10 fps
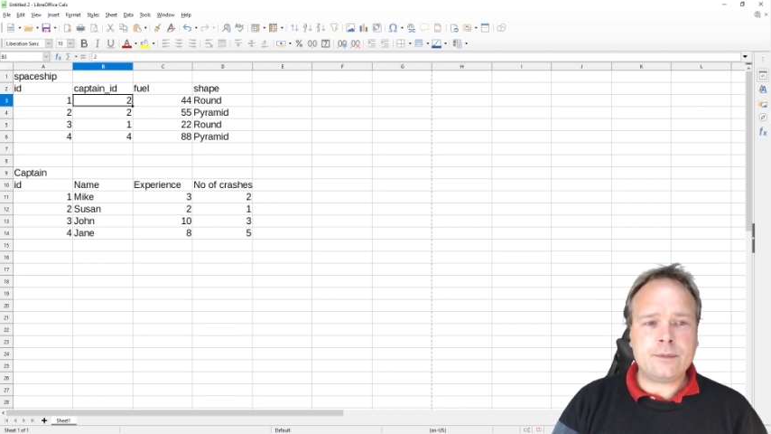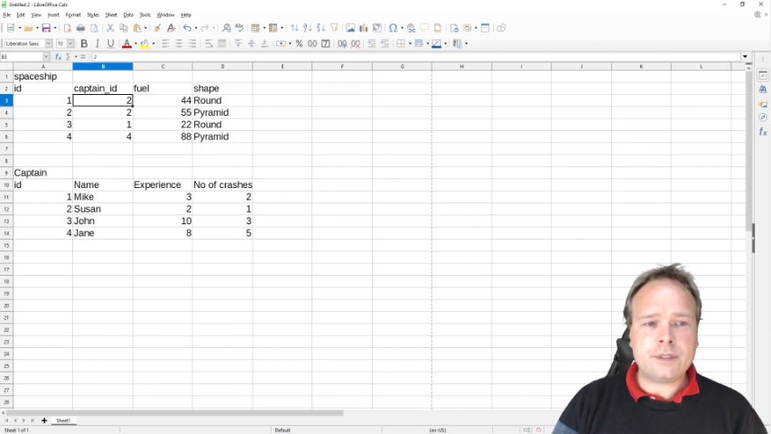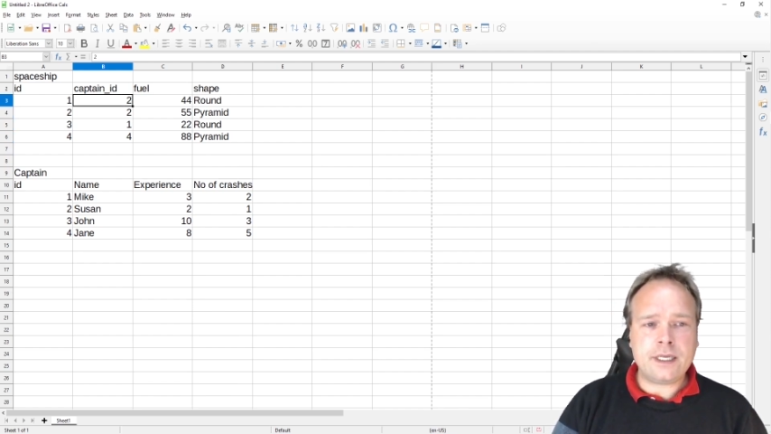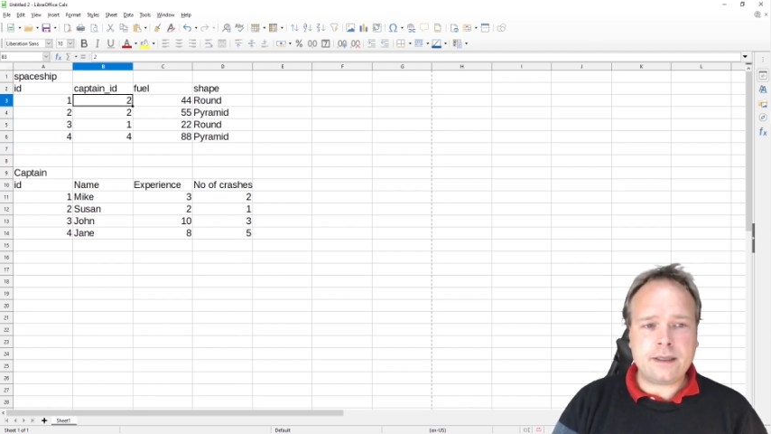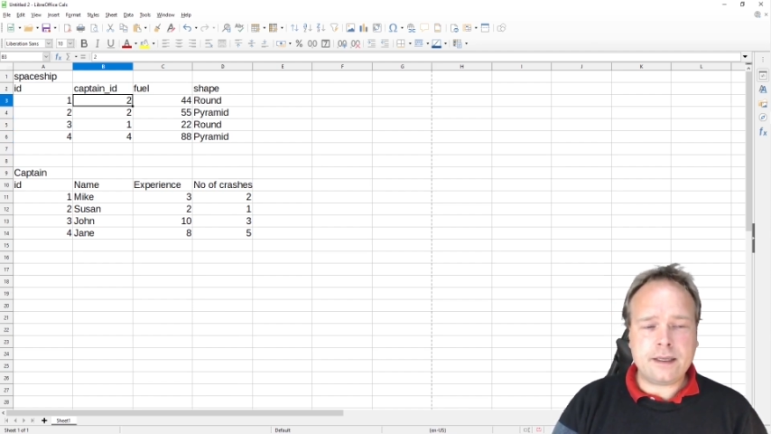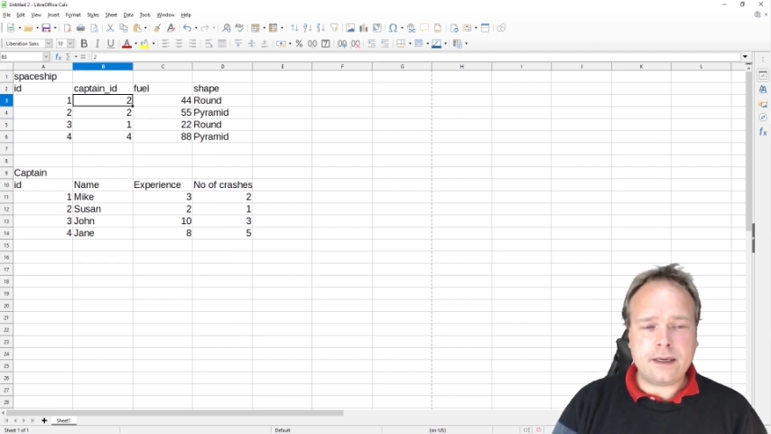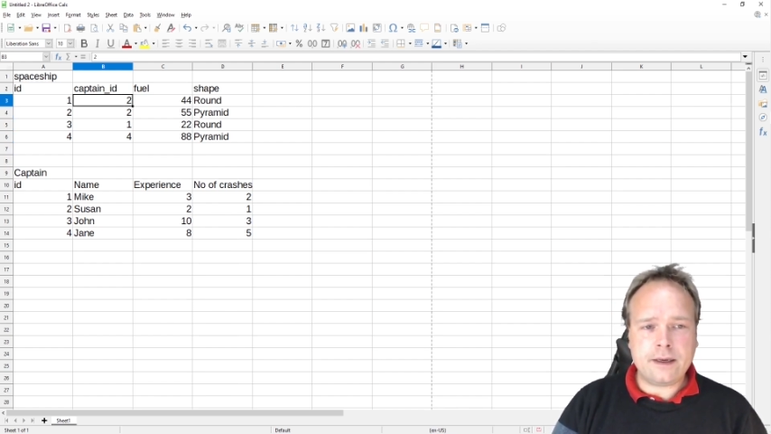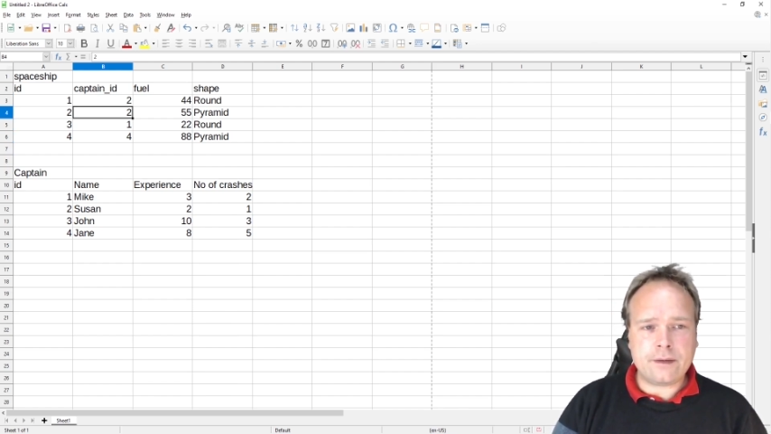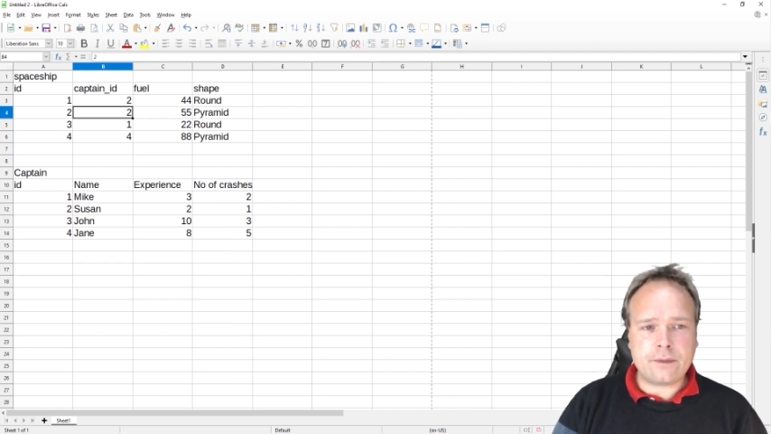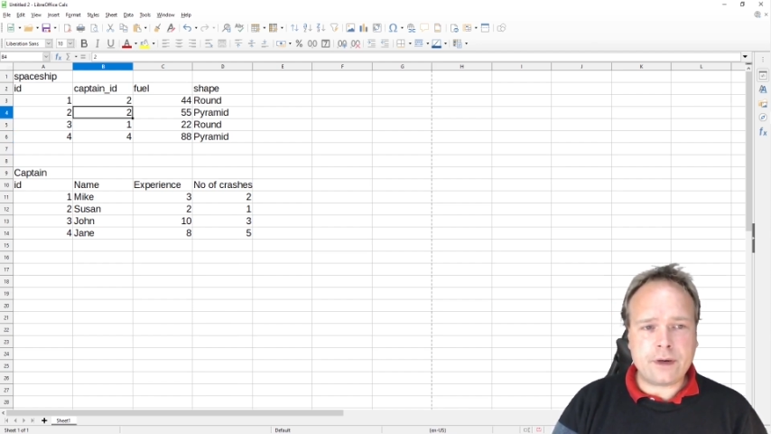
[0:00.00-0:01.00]
set
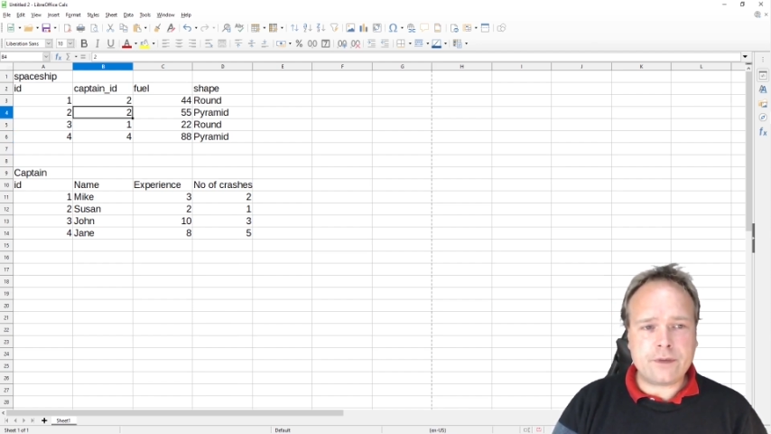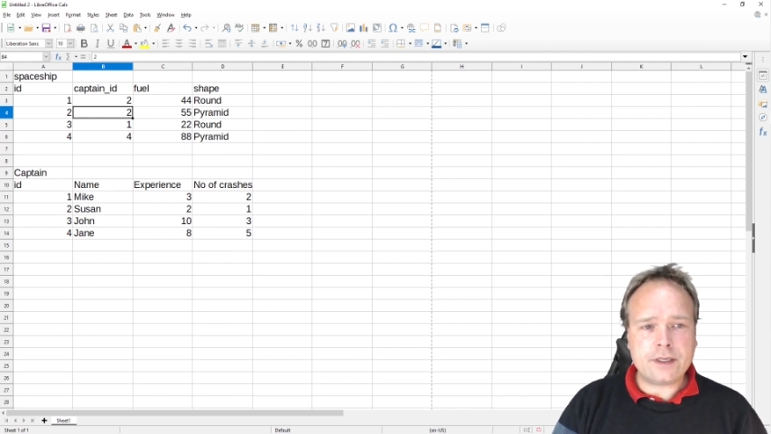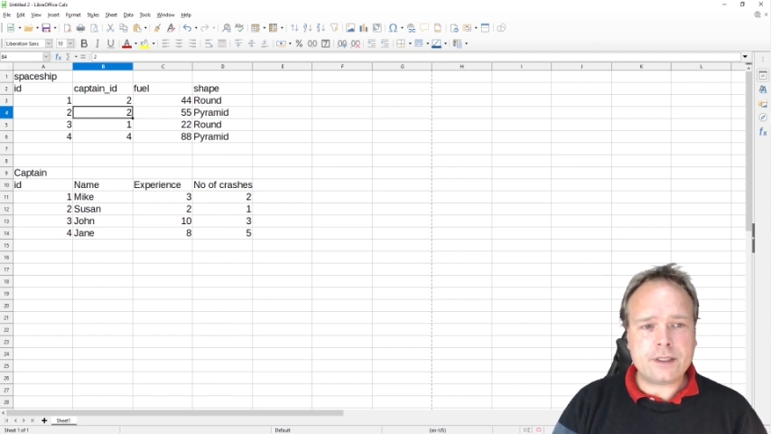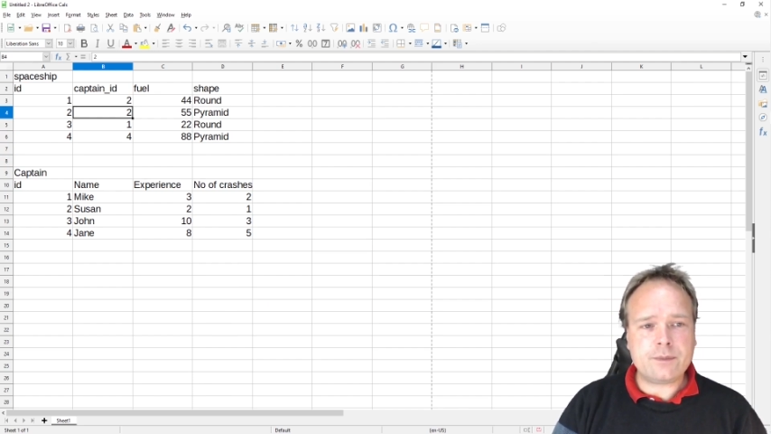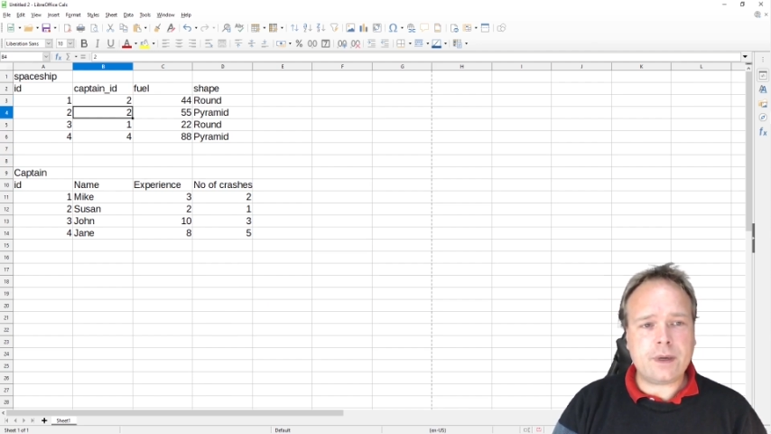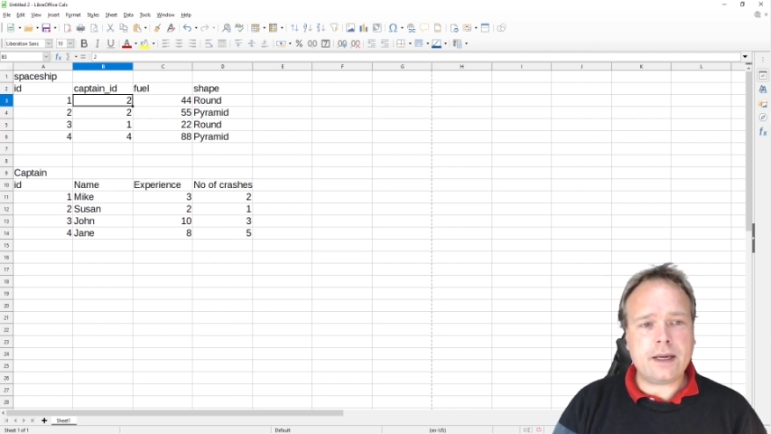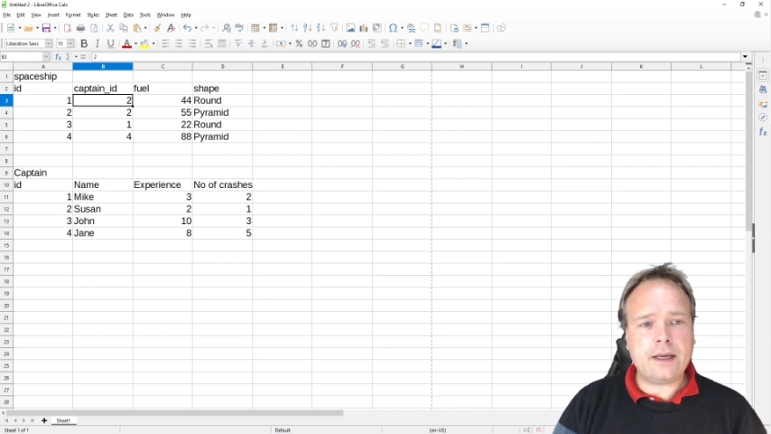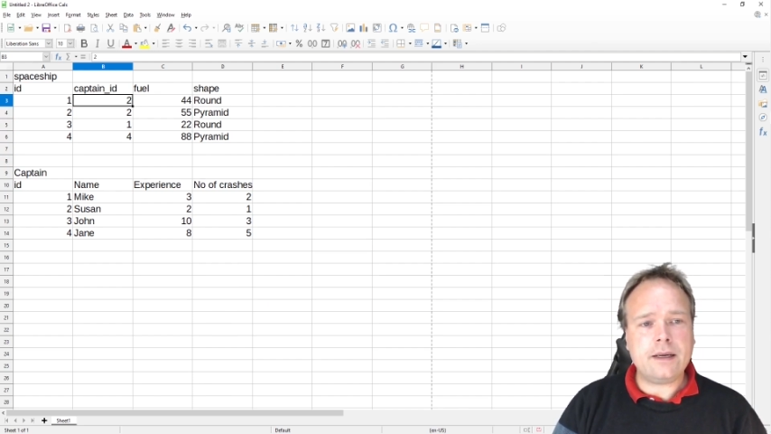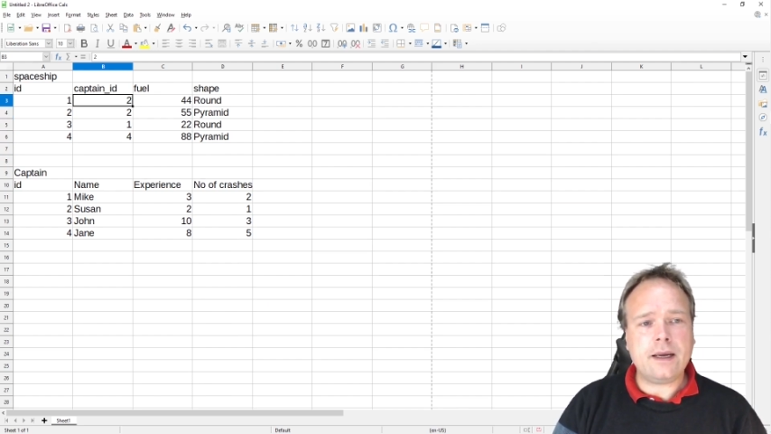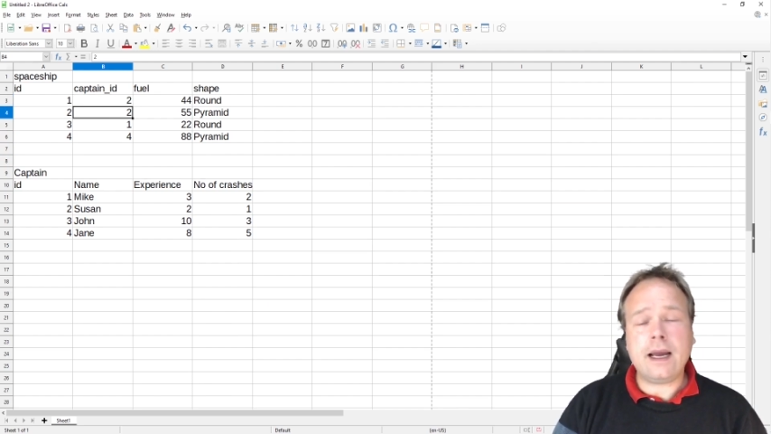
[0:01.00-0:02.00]
the reference by